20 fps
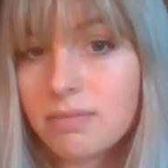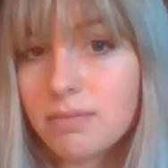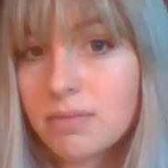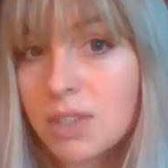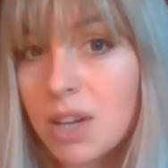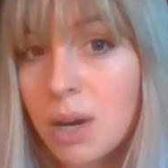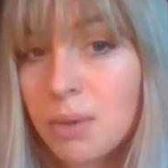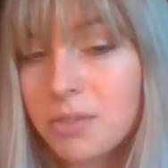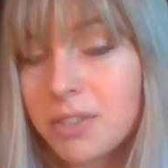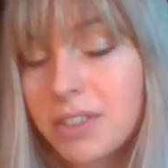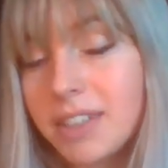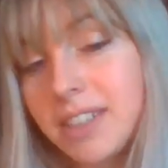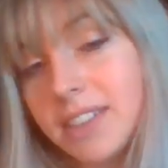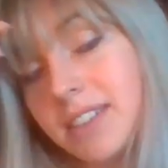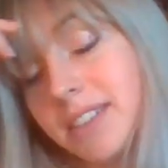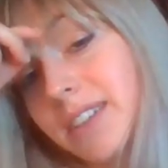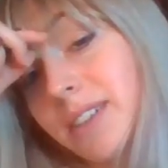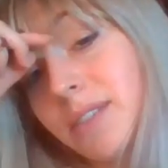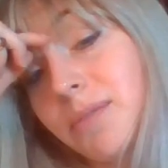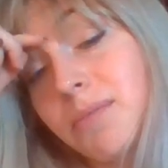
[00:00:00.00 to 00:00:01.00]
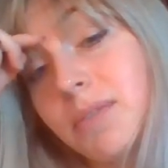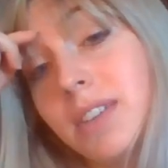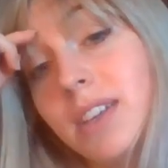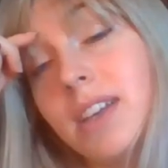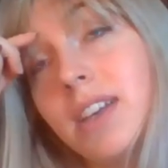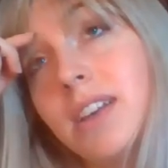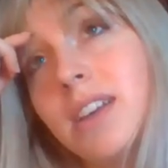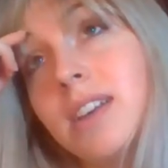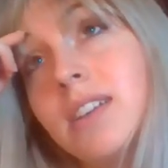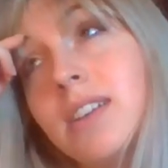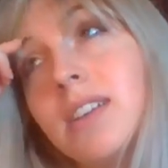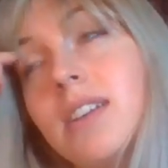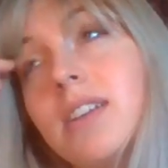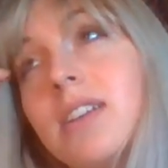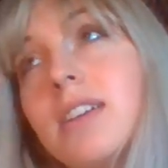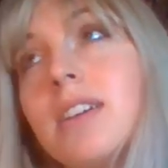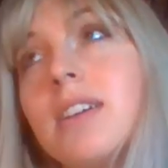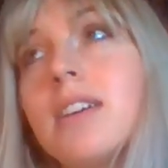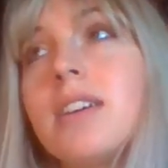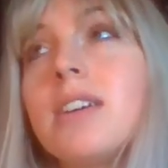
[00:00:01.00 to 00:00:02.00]
comforting to them.
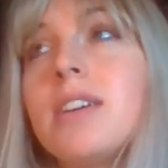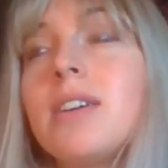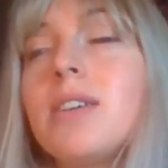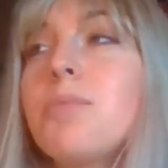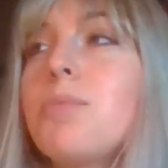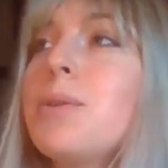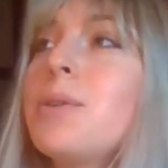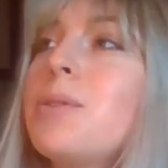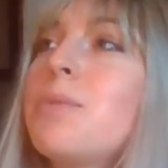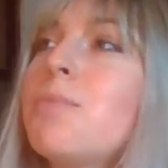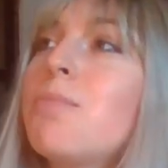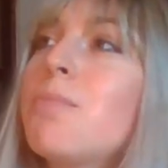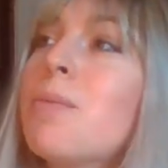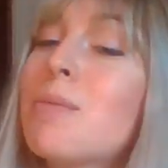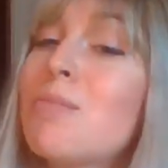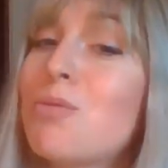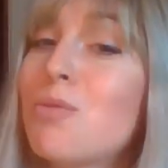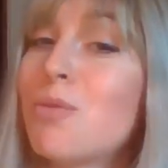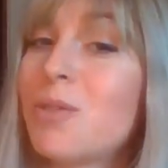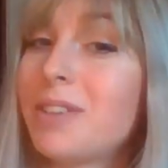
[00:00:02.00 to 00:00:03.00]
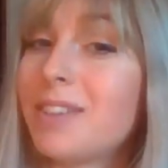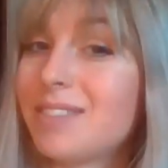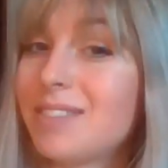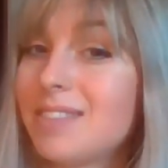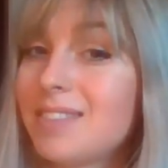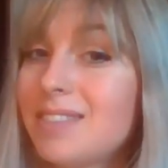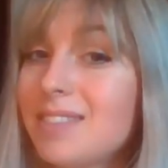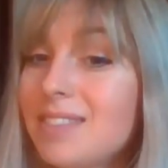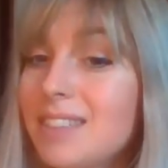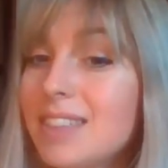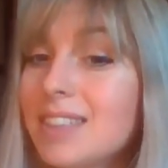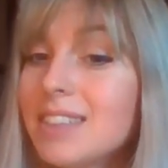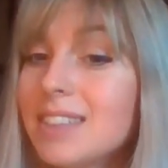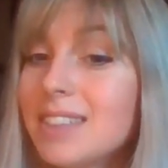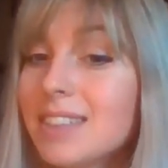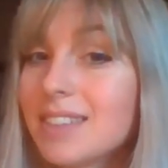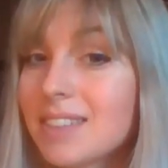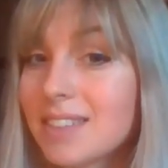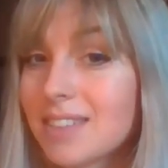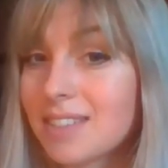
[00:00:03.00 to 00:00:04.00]
But my point
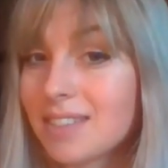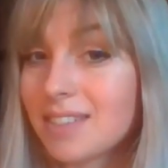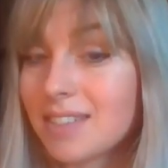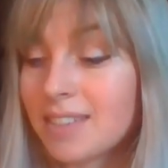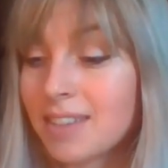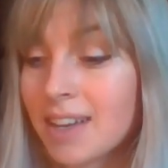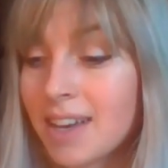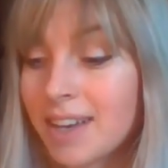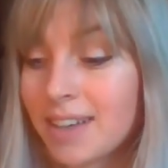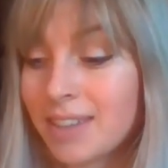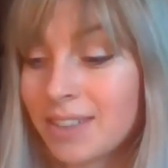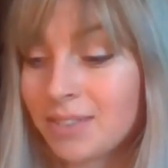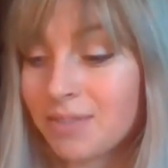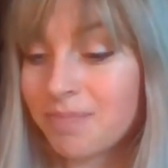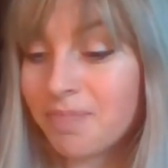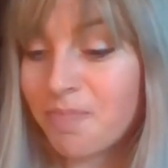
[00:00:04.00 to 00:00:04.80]
is that